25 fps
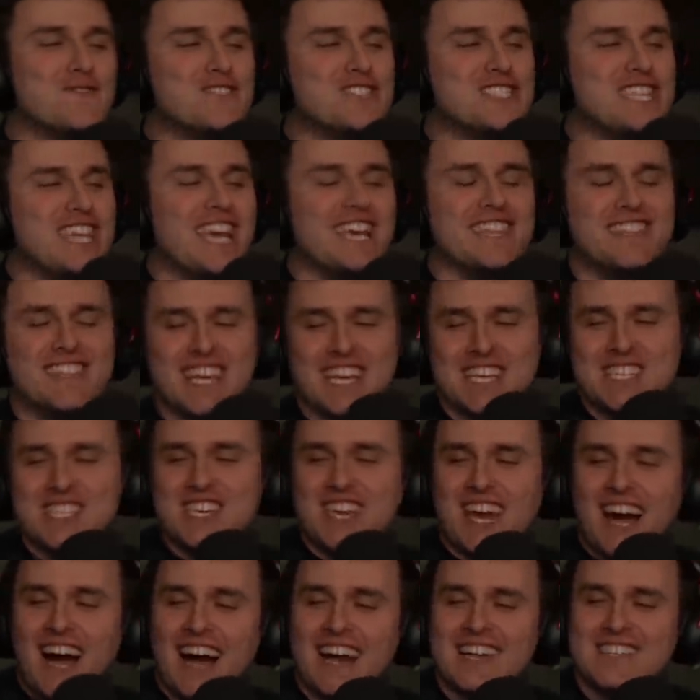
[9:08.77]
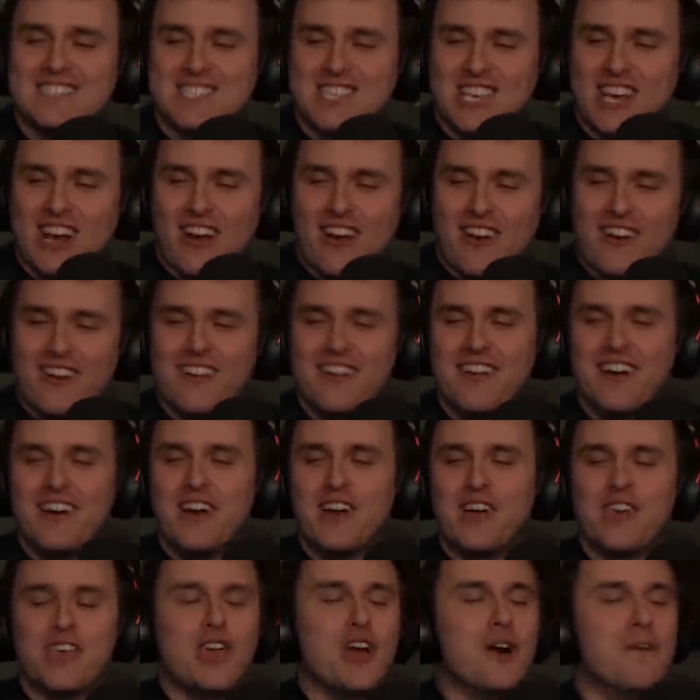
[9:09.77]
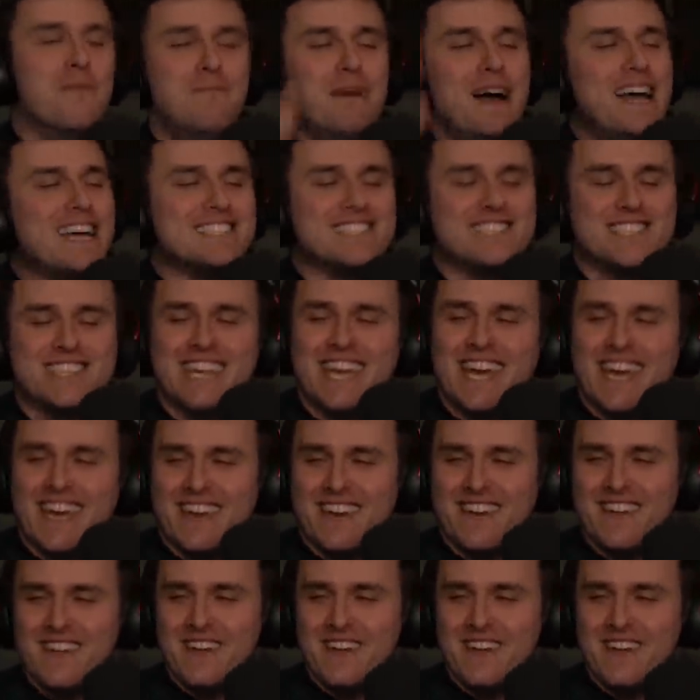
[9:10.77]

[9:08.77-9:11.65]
seen this concert! You missed it!